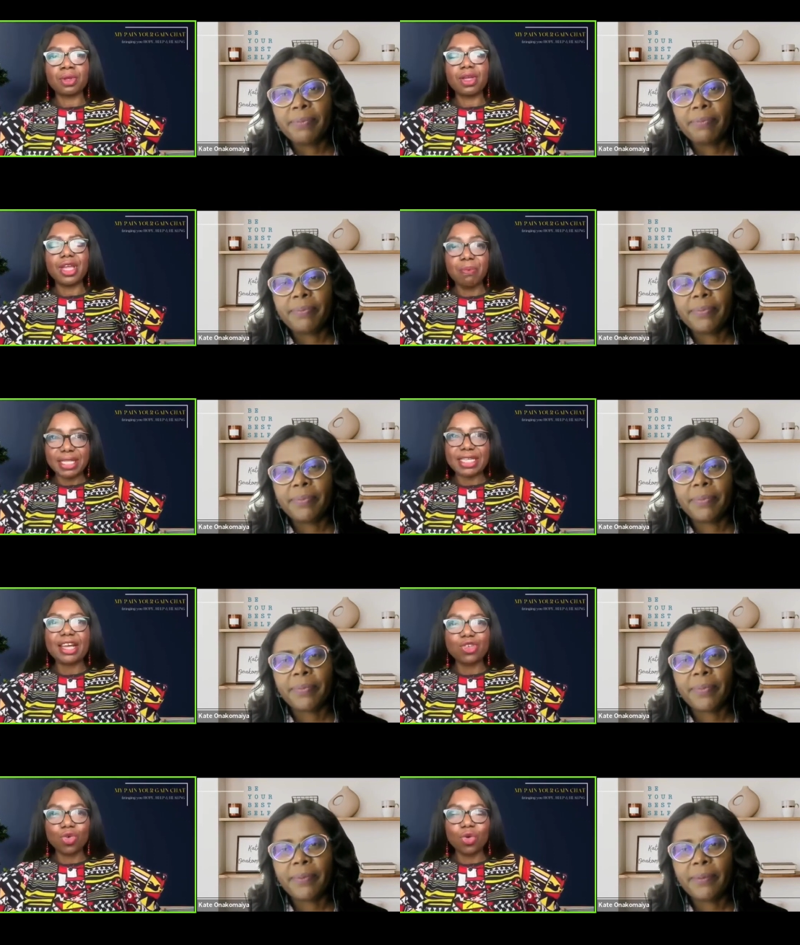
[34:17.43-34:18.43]
Speaker 1: a
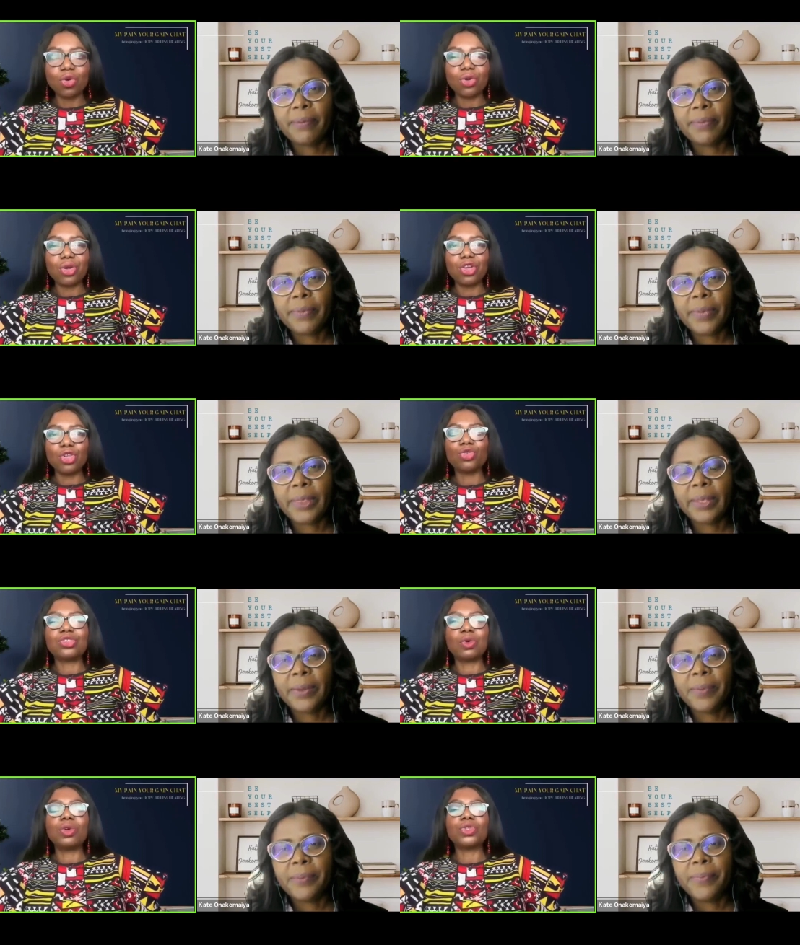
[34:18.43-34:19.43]
better you? You
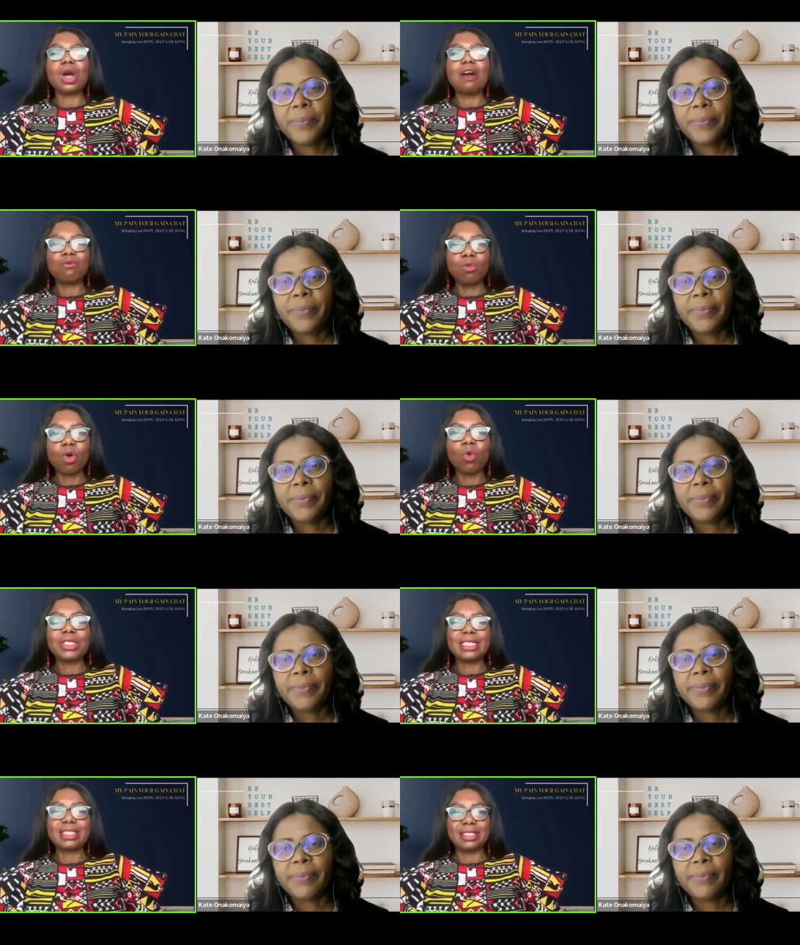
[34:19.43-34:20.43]
still want to have more.
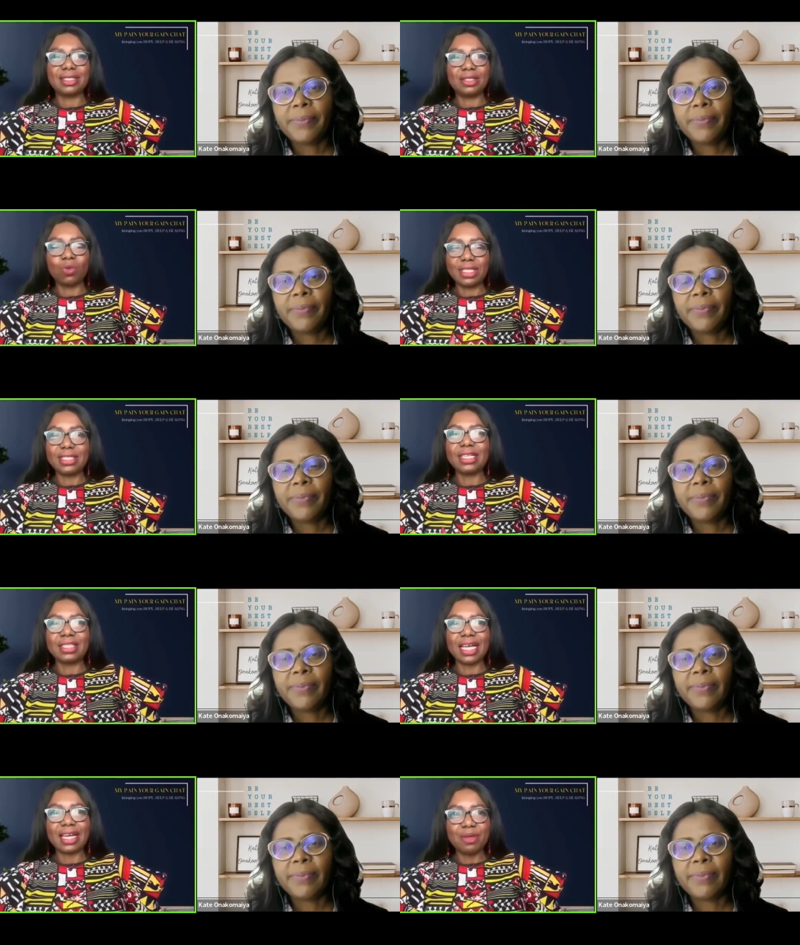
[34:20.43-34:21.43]
What is what is the
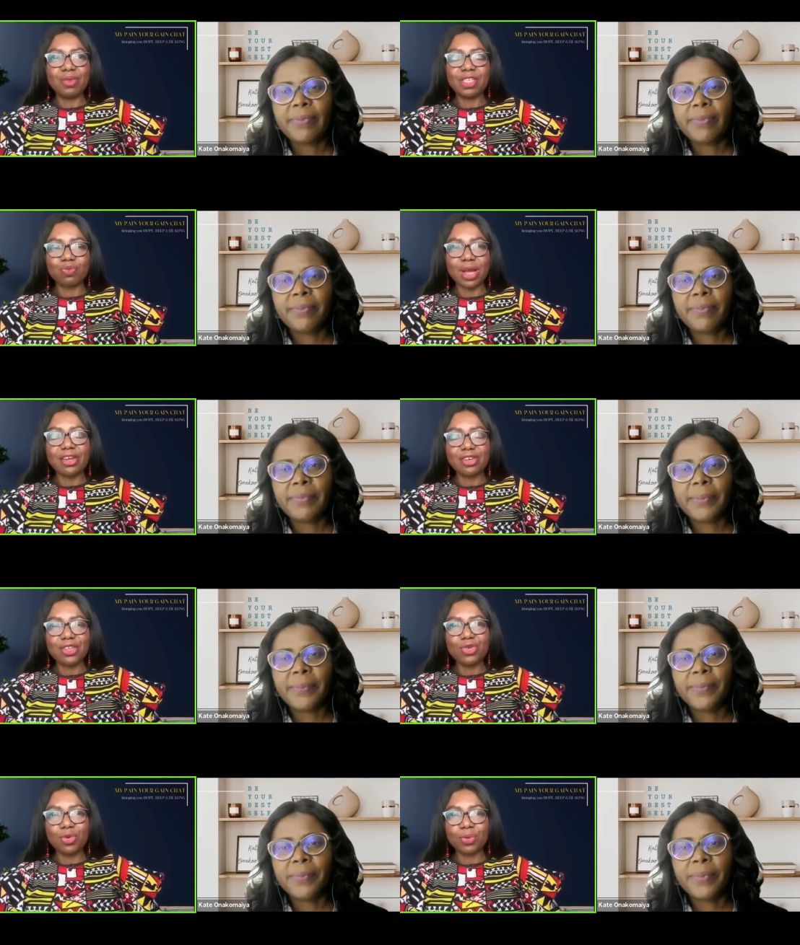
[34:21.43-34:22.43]
thing that keep
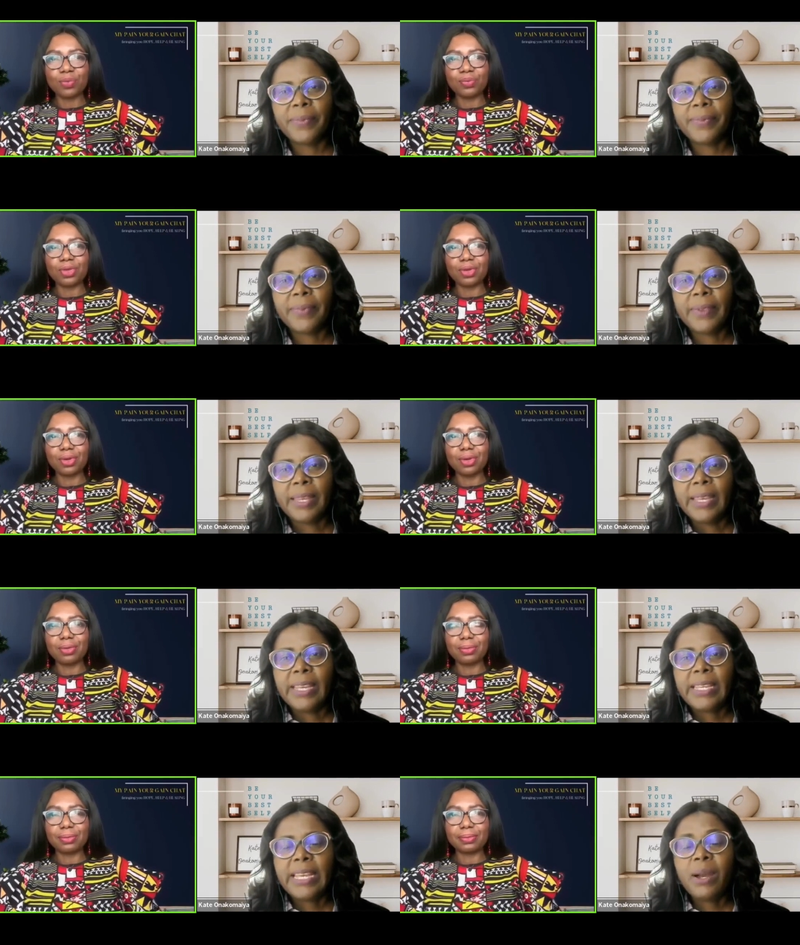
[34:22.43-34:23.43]
inspiring you?
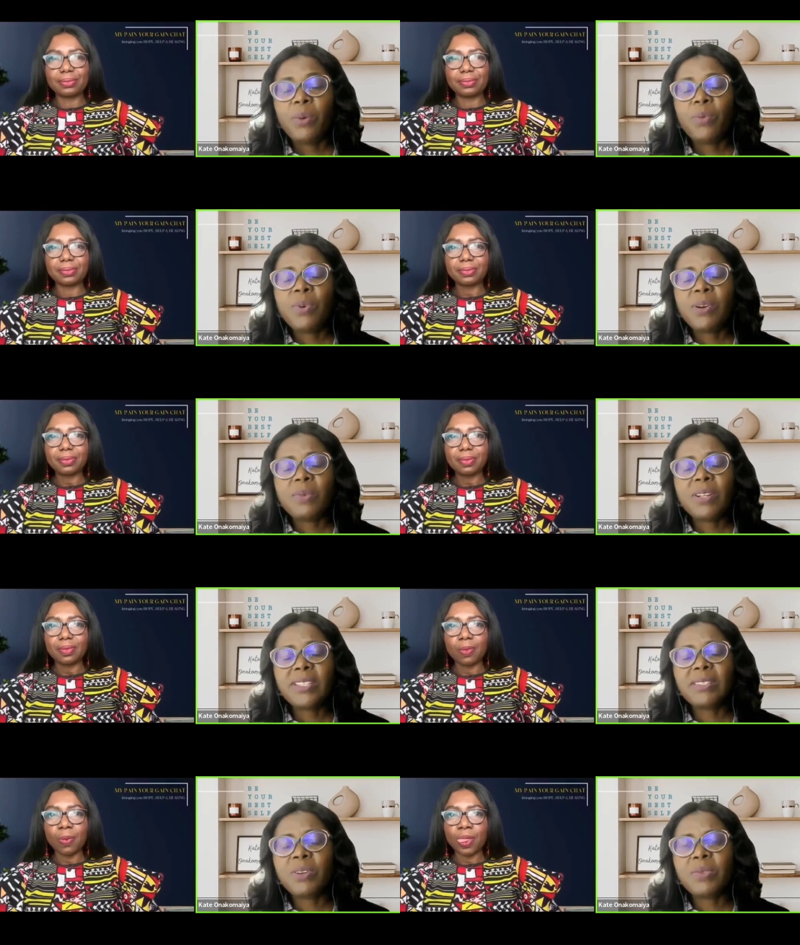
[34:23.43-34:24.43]
Speaker 2: Yeah, what what
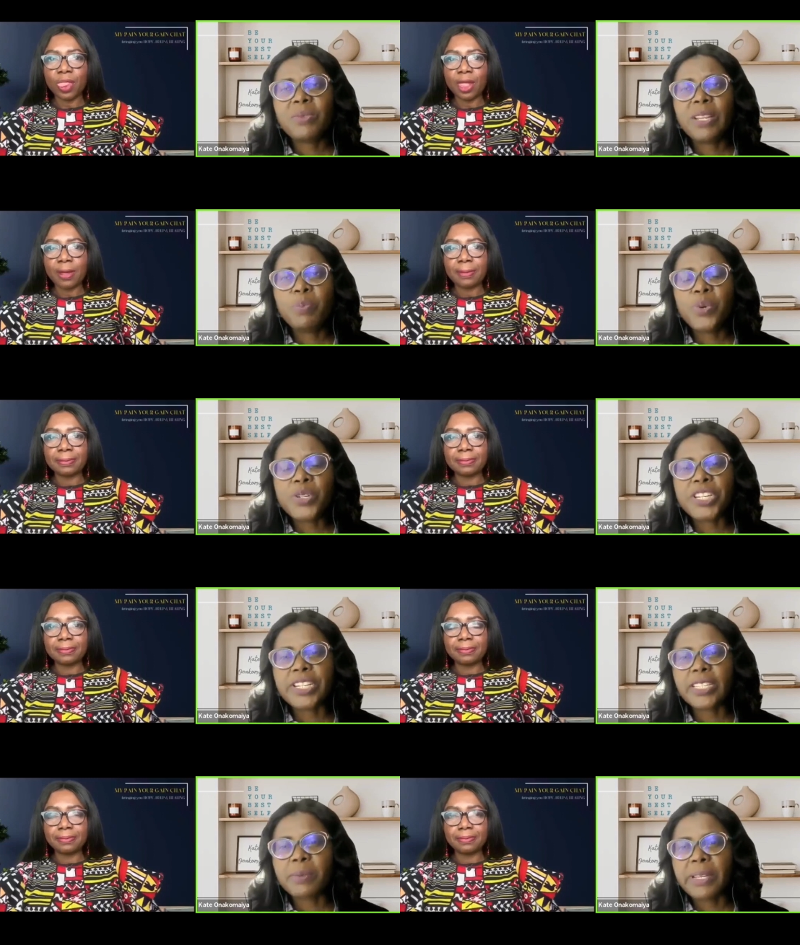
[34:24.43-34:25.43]
what really
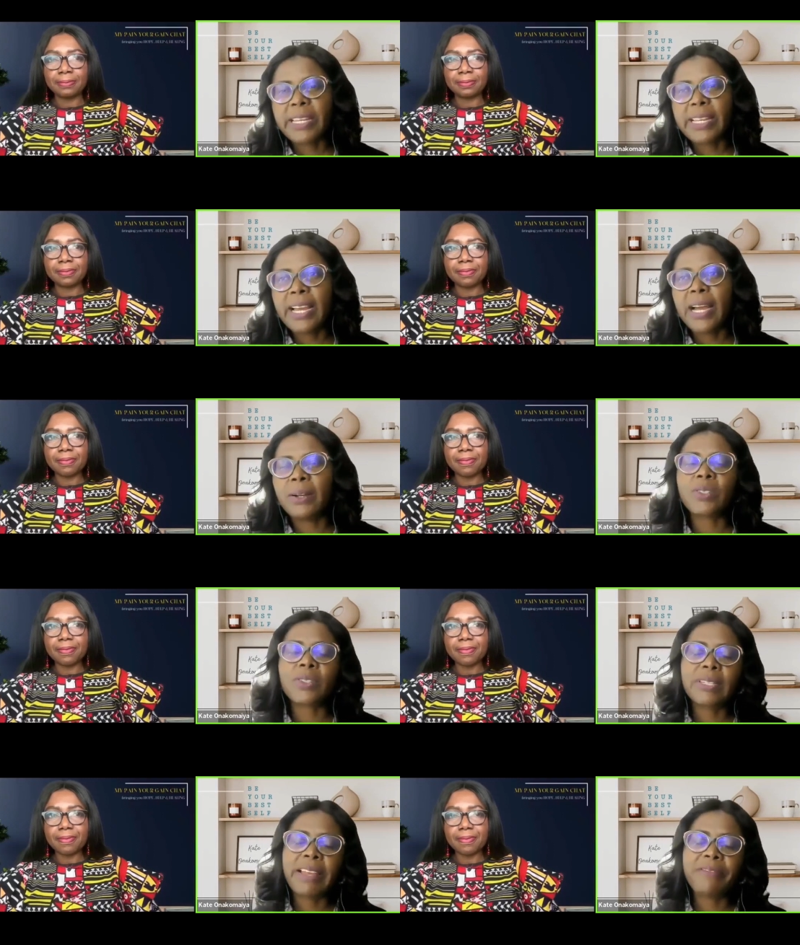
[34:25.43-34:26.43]
pushes me out
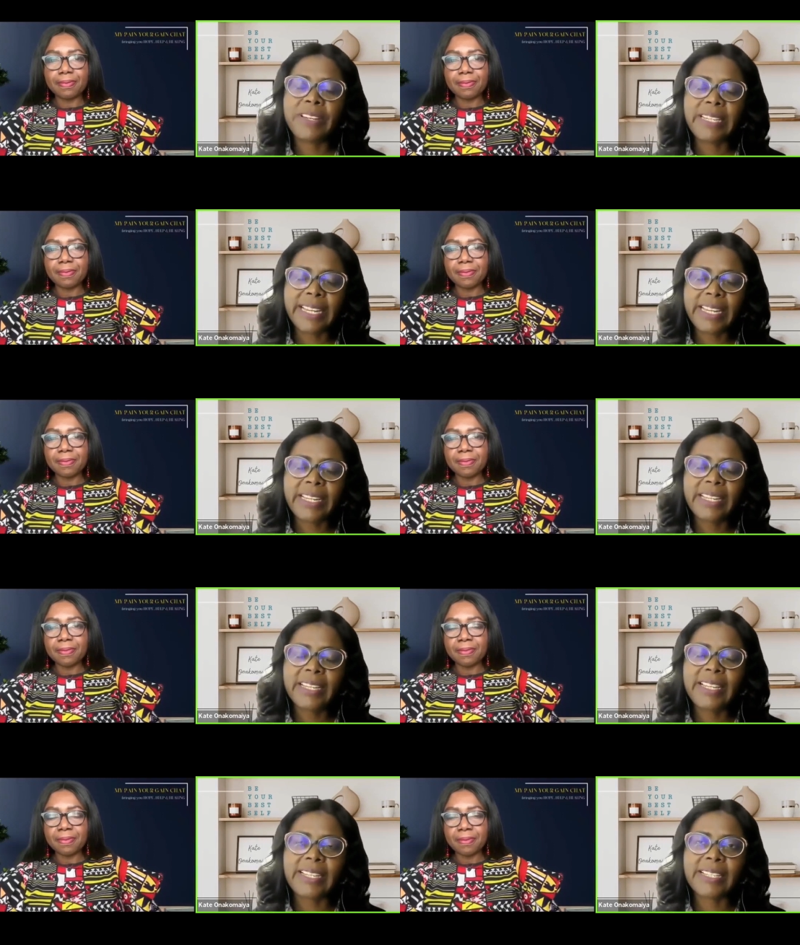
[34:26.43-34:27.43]
every day
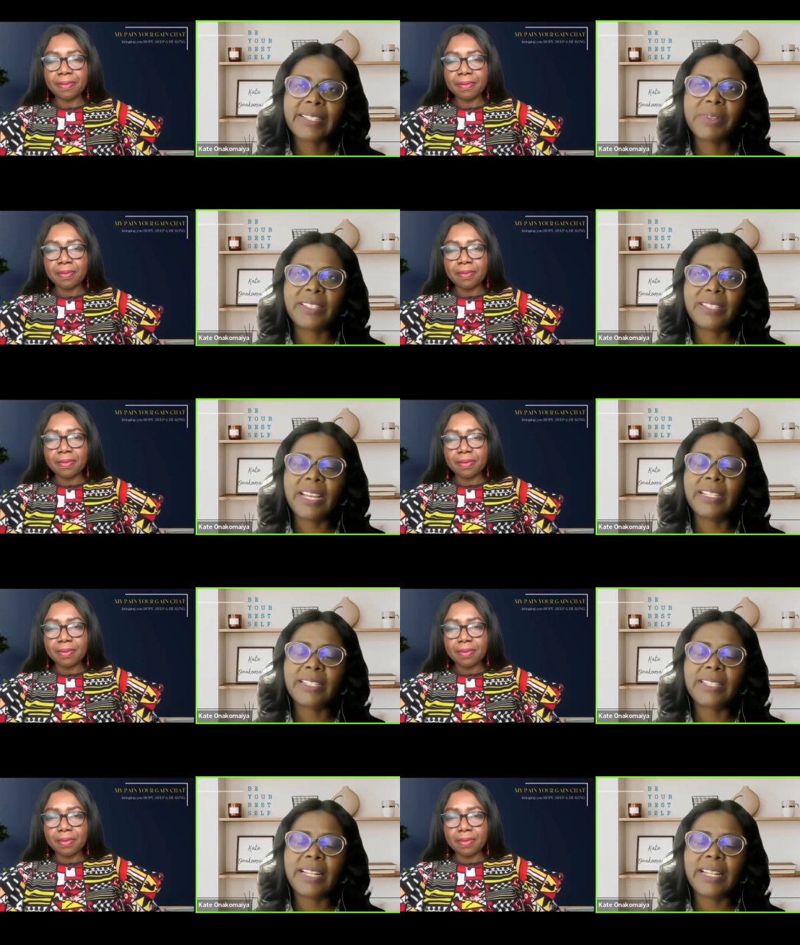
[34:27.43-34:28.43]
is
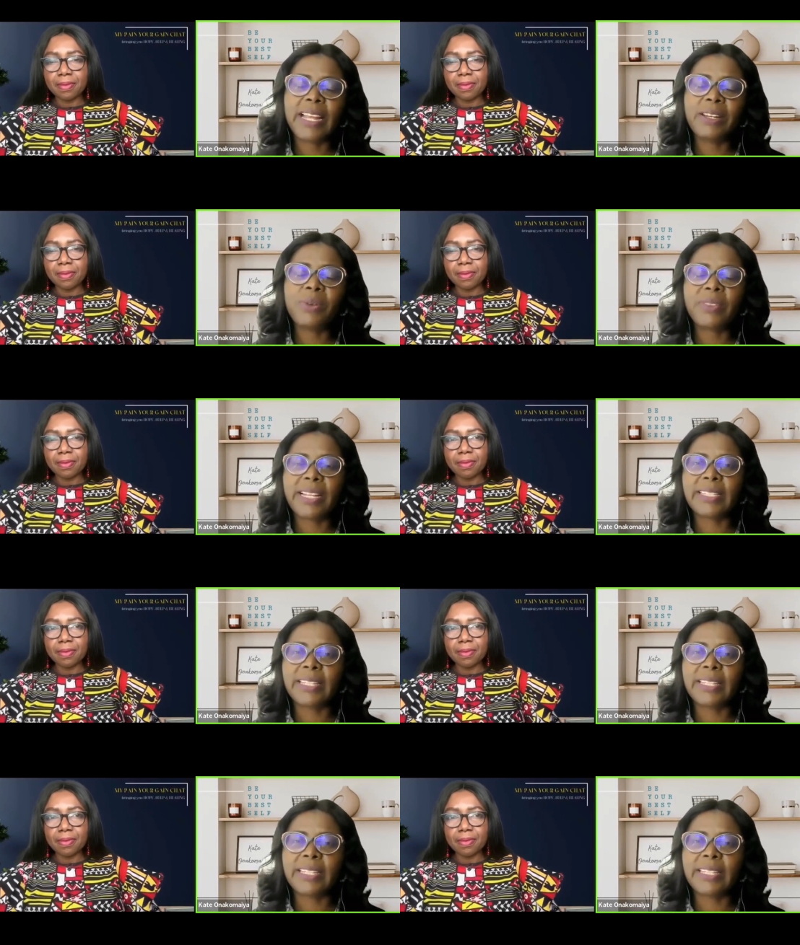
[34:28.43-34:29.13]
is that I know that